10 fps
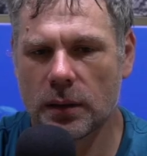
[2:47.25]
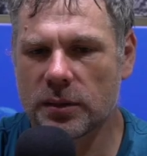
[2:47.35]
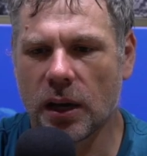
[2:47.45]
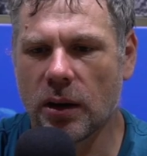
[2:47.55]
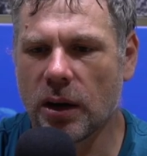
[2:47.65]

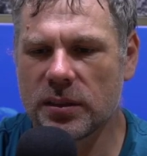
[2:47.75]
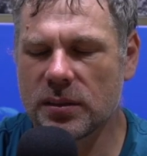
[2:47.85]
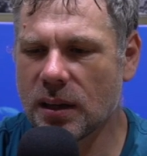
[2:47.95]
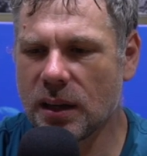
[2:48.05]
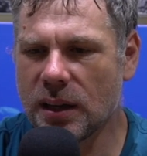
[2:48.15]
so I,
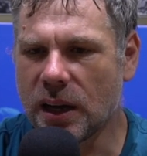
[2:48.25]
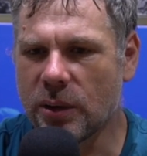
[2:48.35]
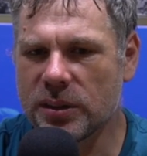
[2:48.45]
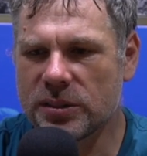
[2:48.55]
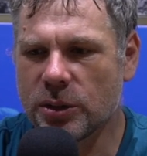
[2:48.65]
you
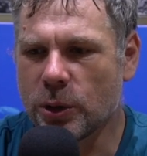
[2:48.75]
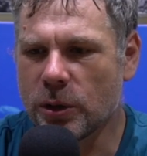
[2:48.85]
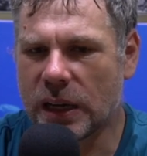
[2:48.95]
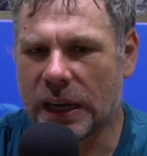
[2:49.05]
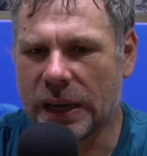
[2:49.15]
know, I
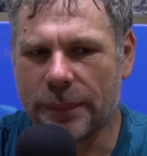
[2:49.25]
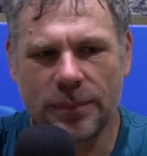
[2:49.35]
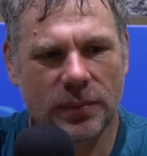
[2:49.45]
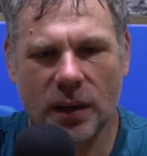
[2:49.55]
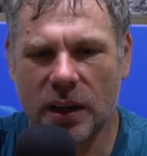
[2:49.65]
saw
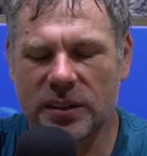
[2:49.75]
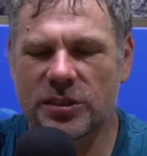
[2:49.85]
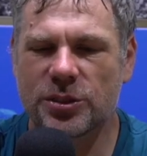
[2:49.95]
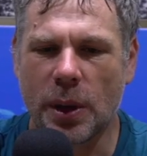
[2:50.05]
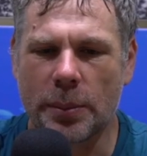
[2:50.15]
um, I
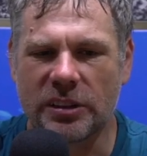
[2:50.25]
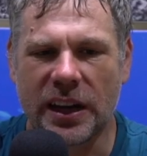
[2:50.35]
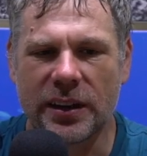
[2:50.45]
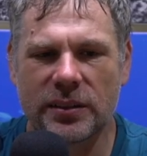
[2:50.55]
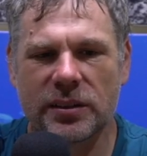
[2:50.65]
swam
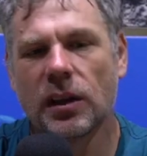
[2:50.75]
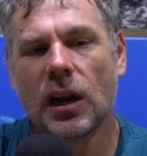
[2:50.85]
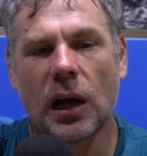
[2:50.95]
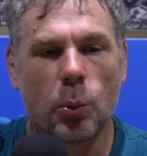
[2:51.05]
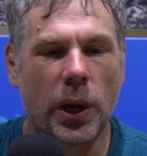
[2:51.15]
around,
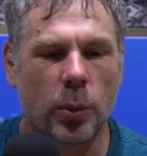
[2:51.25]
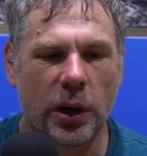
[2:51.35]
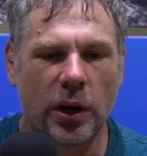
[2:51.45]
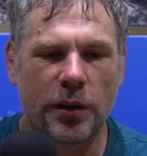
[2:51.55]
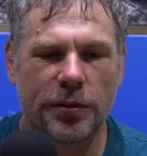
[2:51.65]
and we
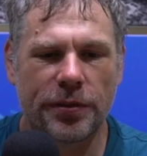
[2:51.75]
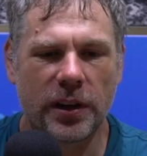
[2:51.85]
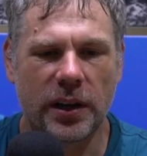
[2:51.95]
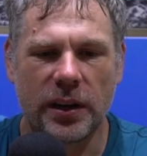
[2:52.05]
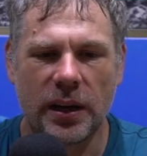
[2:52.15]
went off,
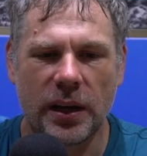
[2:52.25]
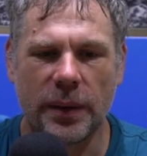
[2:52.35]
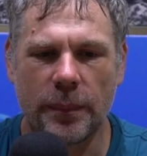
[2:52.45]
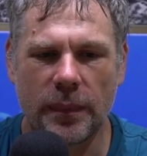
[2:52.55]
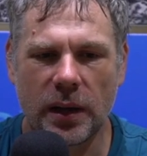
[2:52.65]
and
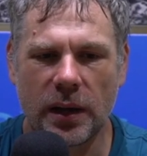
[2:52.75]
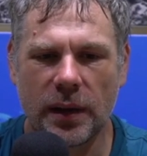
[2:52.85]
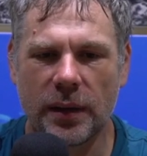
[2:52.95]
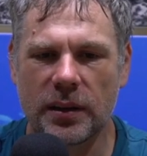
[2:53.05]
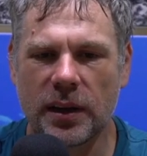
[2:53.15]
um,
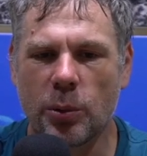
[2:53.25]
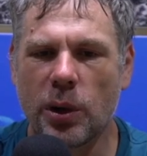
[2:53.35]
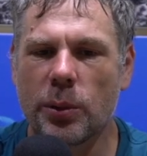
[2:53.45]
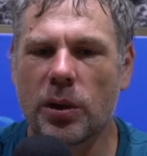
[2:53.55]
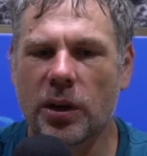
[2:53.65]
uh, you know,
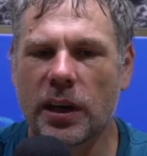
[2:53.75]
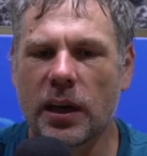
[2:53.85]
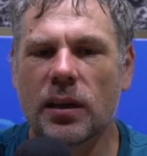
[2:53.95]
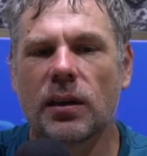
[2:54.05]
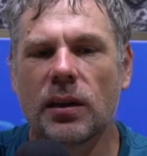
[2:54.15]
we were
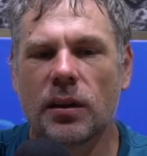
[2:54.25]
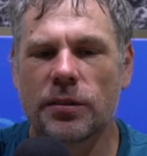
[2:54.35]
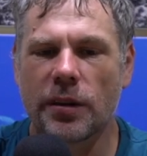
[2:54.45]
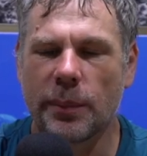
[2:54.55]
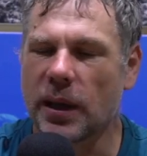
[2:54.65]
looking
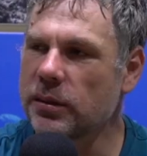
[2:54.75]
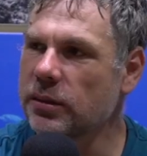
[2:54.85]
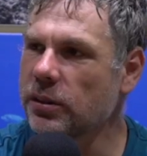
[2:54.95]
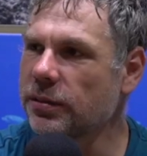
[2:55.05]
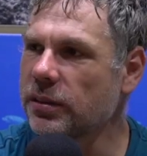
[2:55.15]
for the
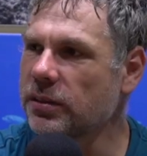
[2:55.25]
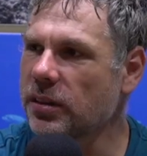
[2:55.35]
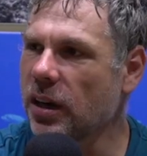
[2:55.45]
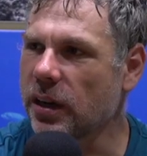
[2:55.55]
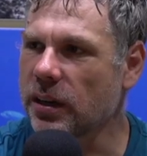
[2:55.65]
mantas off to the
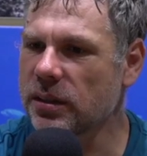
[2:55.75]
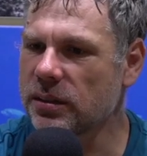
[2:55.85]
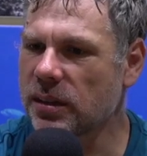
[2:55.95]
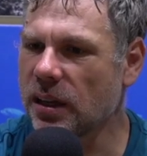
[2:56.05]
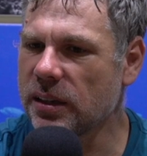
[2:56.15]
side
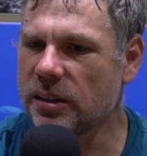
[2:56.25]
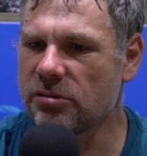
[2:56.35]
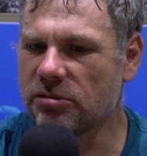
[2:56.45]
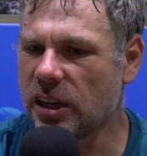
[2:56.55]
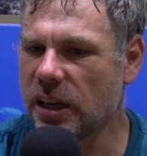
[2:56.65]
because they
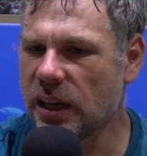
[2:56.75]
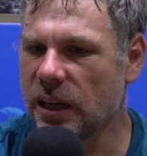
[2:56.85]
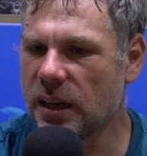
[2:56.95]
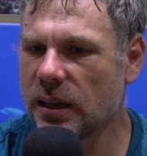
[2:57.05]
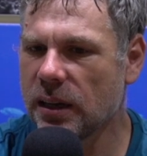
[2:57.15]
didn't
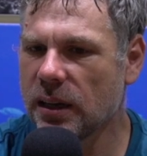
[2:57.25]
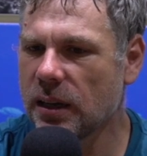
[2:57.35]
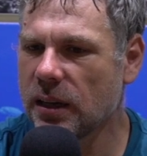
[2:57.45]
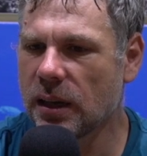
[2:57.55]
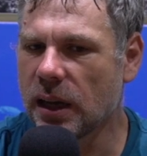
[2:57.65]
really.
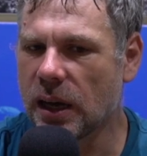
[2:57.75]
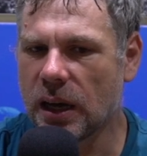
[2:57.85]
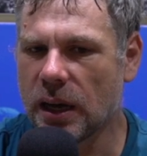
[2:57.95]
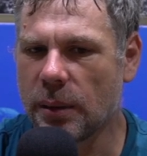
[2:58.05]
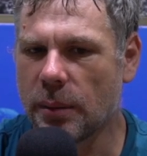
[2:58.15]

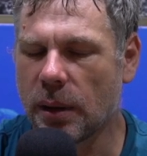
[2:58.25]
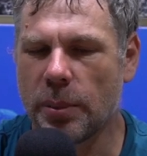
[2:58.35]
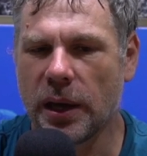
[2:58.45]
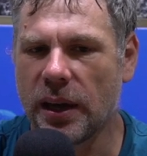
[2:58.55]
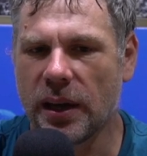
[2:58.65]
Um,
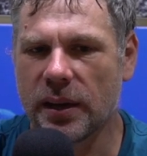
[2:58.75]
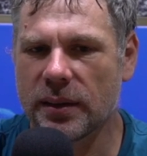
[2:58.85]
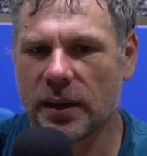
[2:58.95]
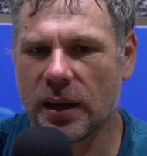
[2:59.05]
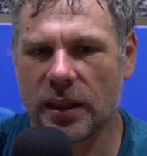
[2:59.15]
appear
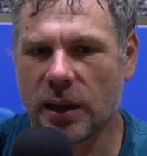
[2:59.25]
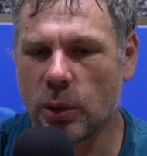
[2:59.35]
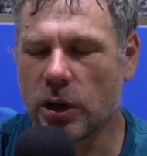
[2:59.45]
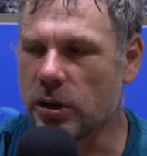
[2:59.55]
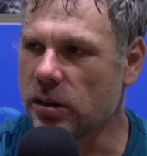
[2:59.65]
uh, they
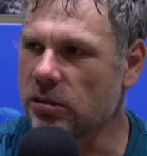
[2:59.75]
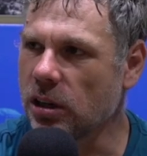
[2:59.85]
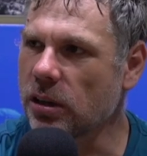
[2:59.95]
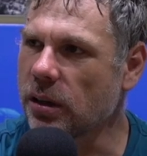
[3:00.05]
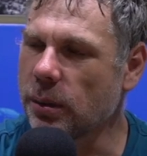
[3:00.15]
weren't at the
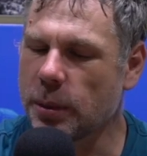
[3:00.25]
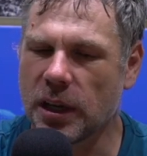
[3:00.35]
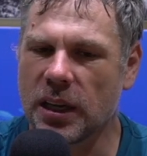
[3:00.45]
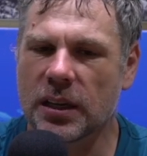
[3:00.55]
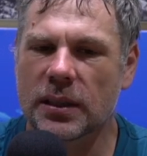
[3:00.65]
rock at the
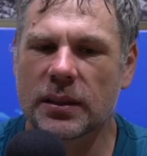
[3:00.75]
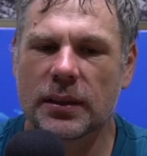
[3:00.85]
beginning,